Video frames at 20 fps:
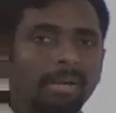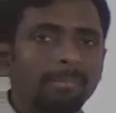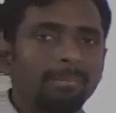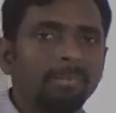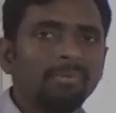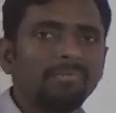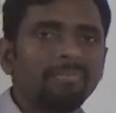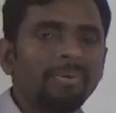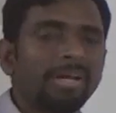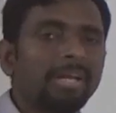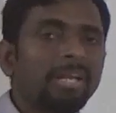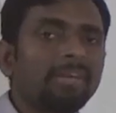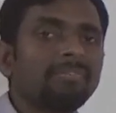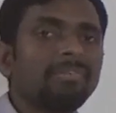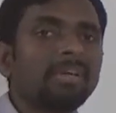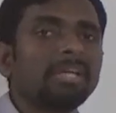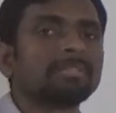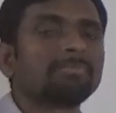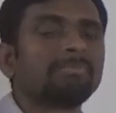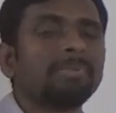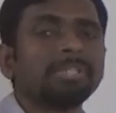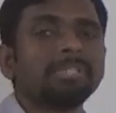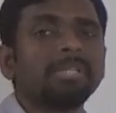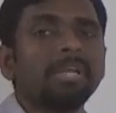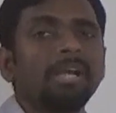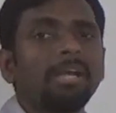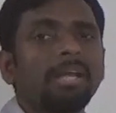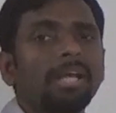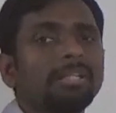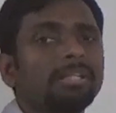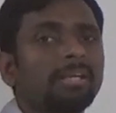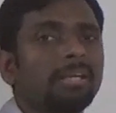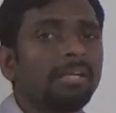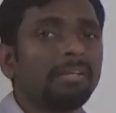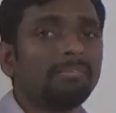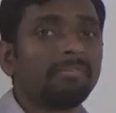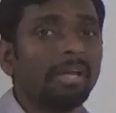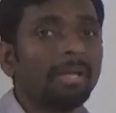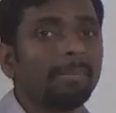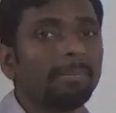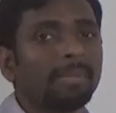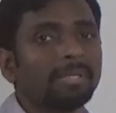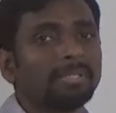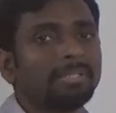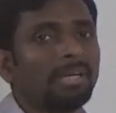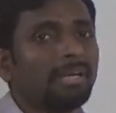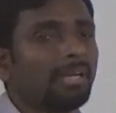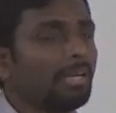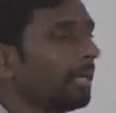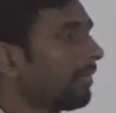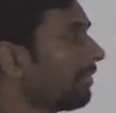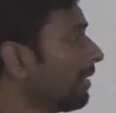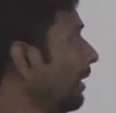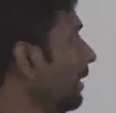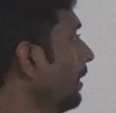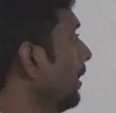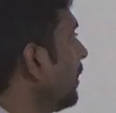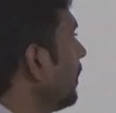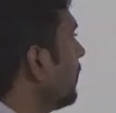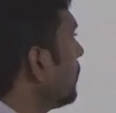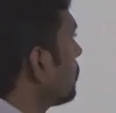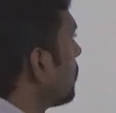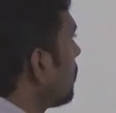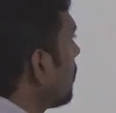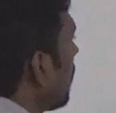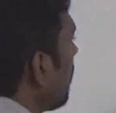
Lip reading: we have to find fx plus delta x, that is y plus delta y. So